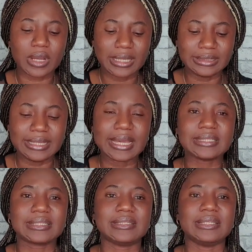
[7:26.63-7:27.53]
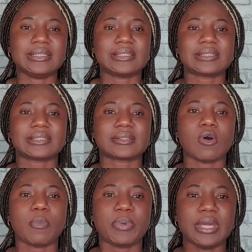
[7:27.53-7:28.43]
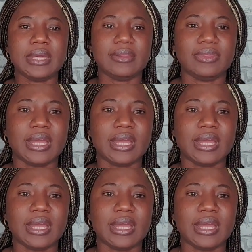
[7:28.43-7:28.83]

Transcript: can get this copy.